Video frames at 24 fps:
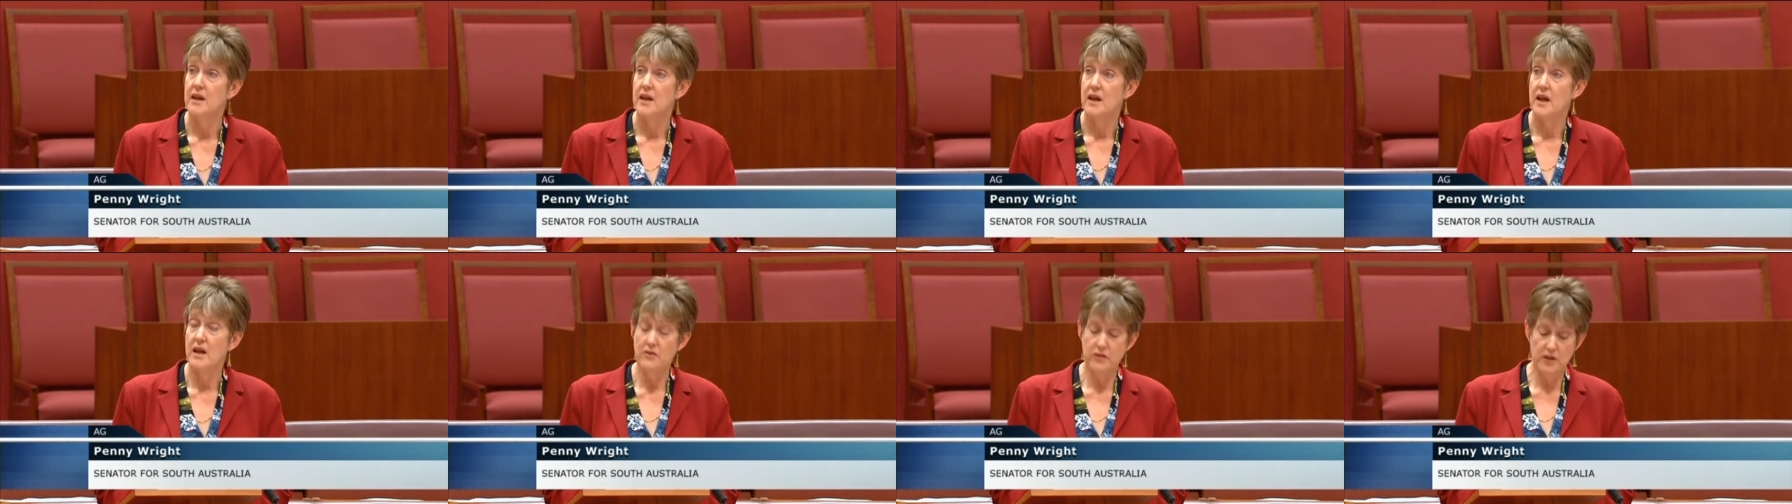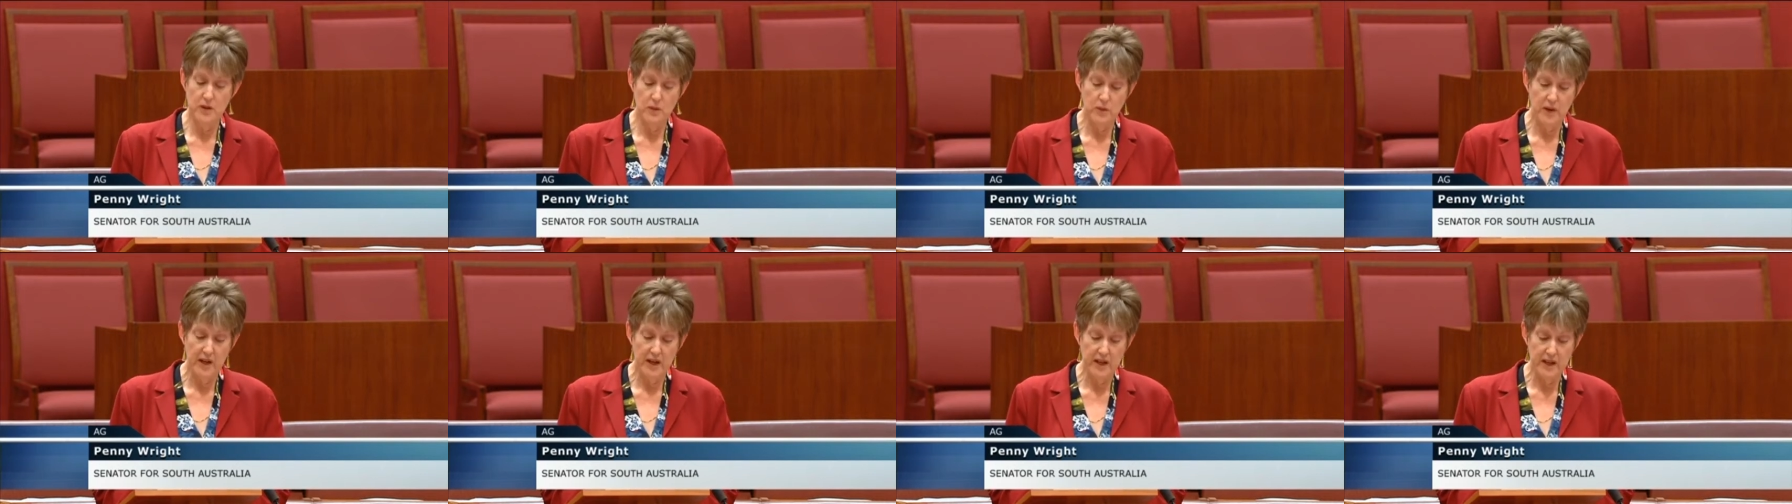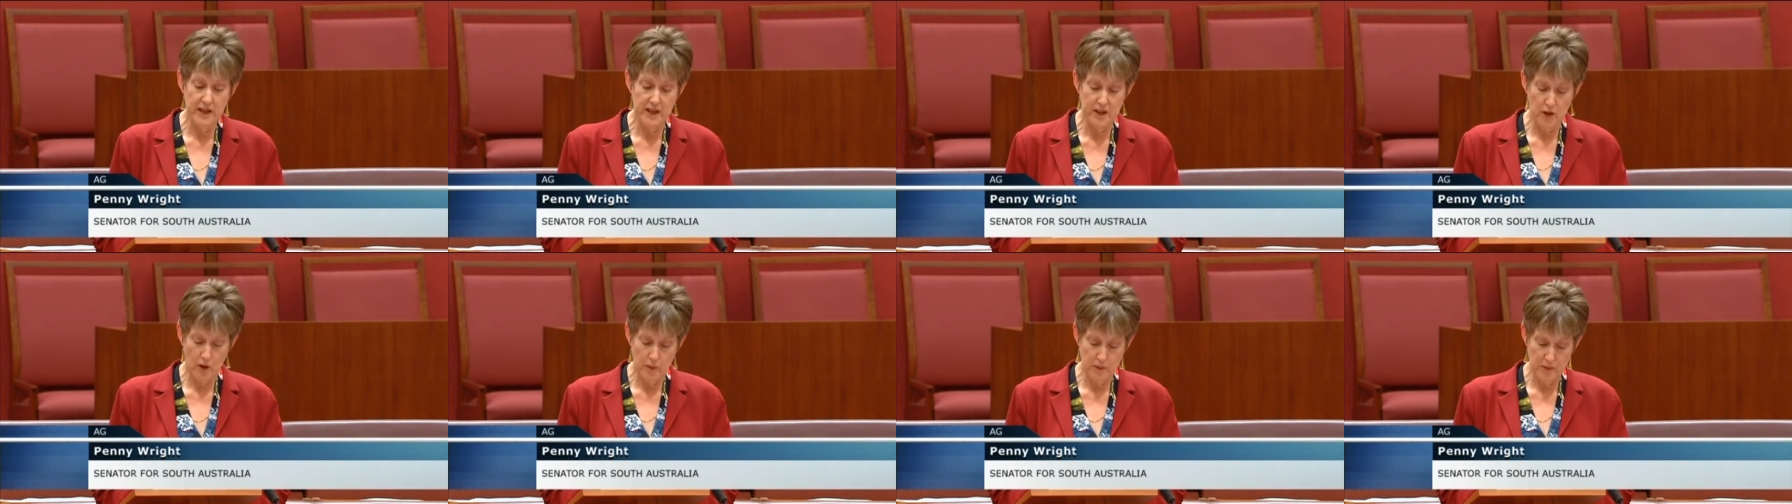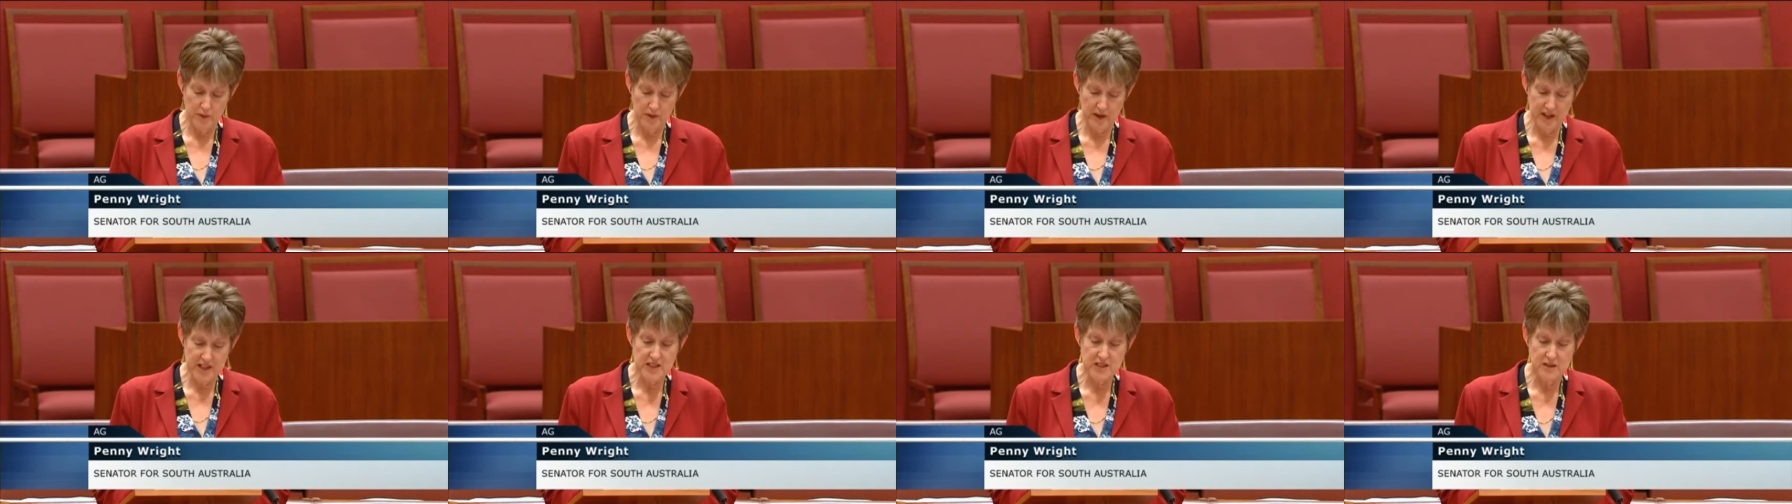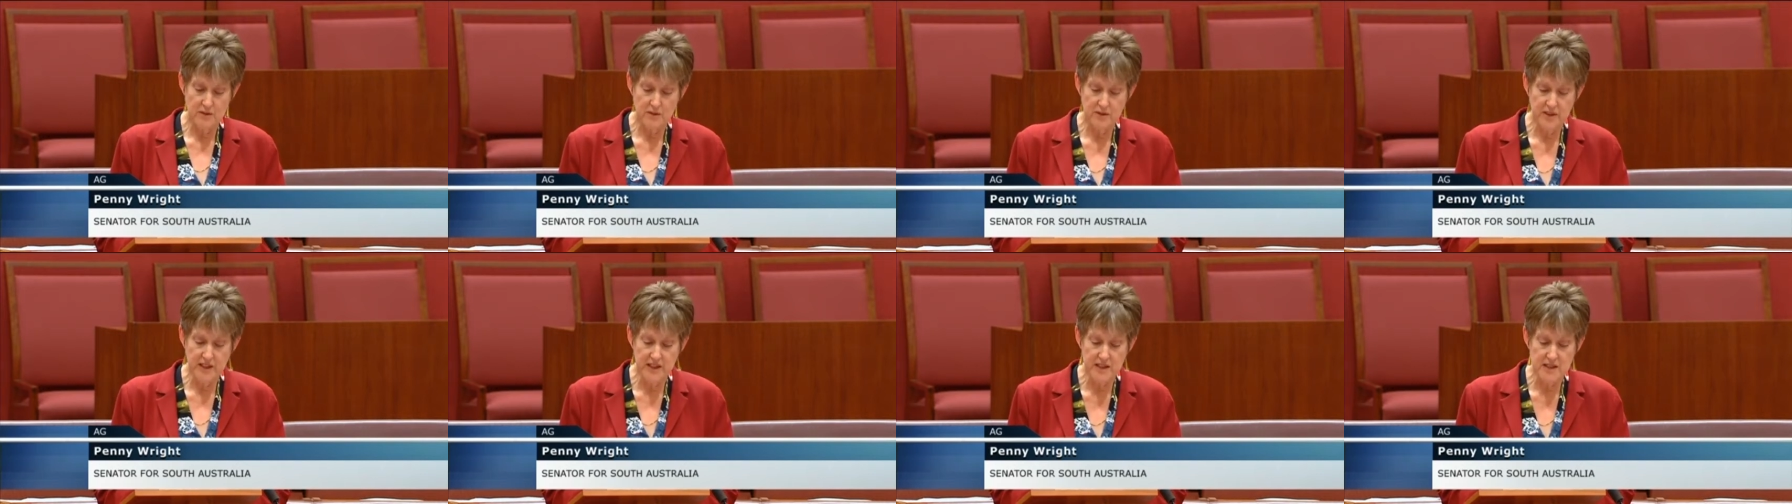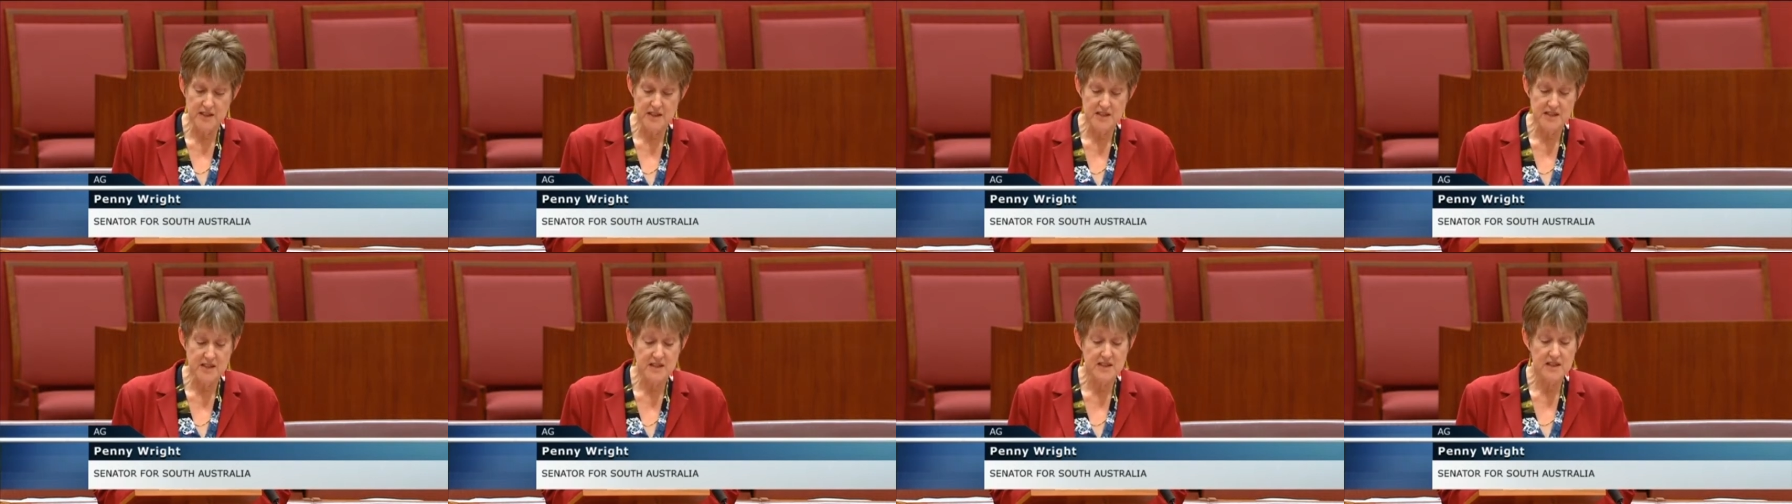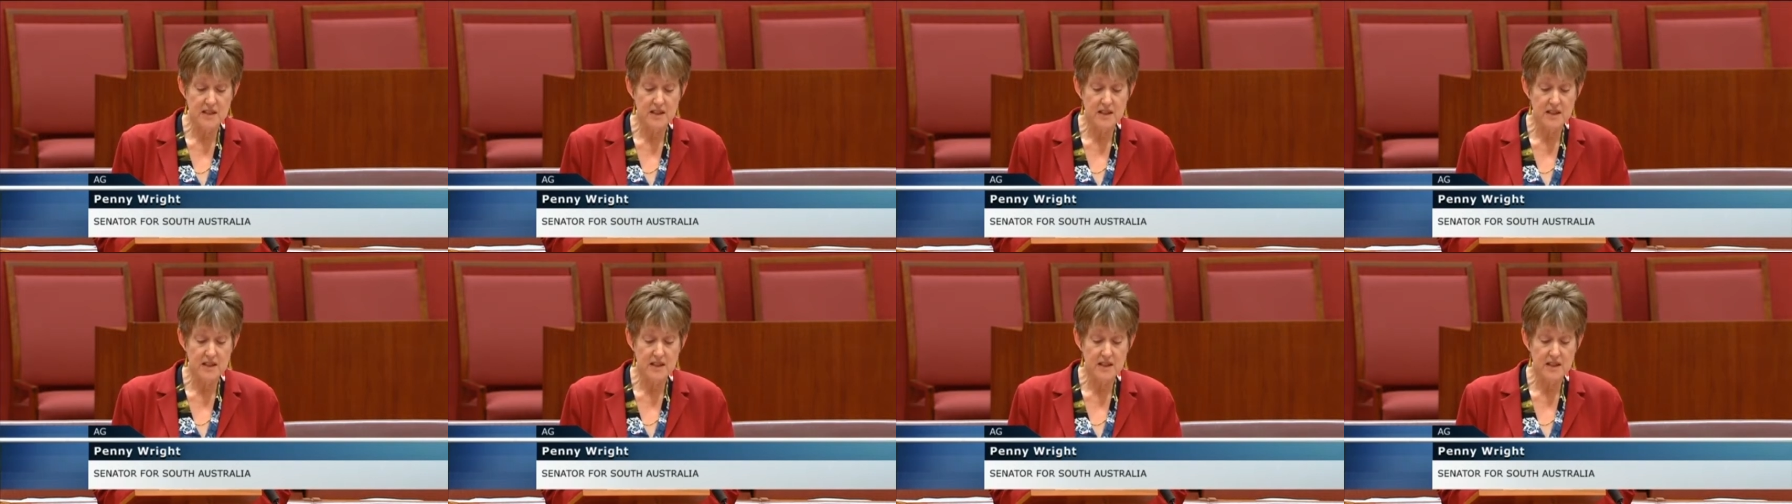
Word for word: Everywhere in Operation Flinders, it's